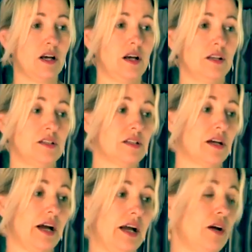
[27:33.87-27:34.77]
And
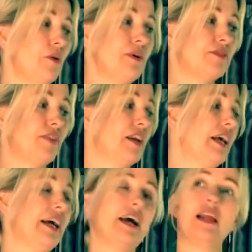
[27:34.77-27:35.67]
I always feel
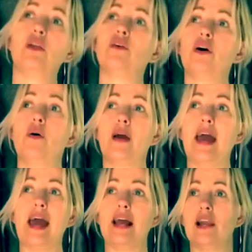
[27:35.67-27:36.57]
like I look
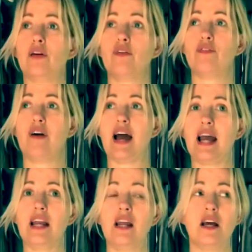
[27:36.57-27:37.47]
okay, I look
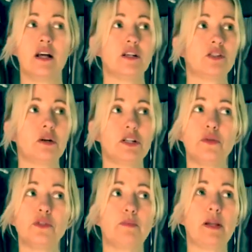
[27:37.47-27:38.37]
fine. So I
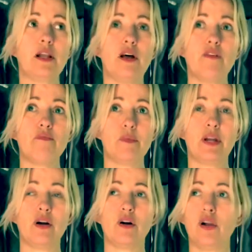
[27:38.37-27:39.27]
don't spend a lot of
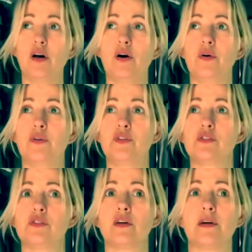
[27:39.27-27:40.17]
money on
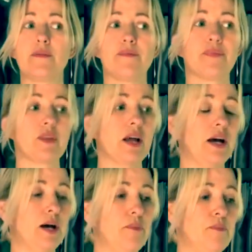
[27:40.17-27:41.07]
clothes.
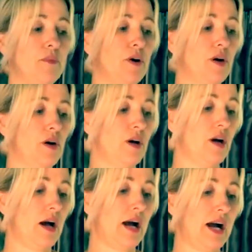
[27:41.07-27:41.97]

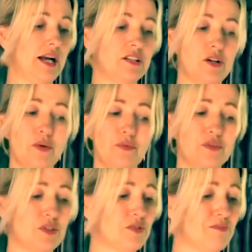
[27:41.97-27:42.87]
I
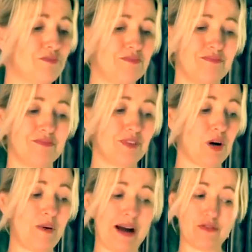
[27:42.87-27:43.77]
don't
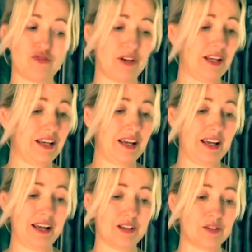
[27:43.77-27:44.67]
go out
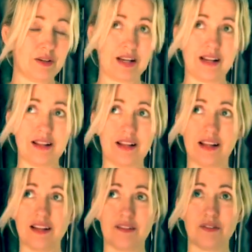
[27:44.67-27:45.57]
drinking and doing
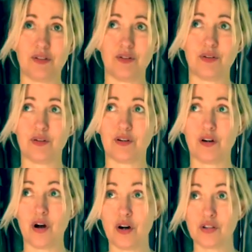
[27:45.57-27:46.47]
anything, you know, that
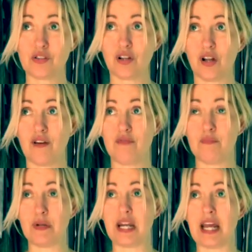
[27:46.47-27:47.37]
costs a lot of
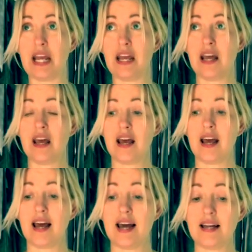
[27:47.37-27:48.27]
money.
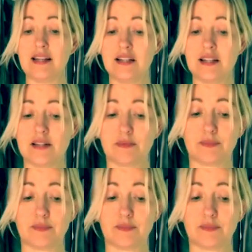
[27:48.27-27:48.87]
And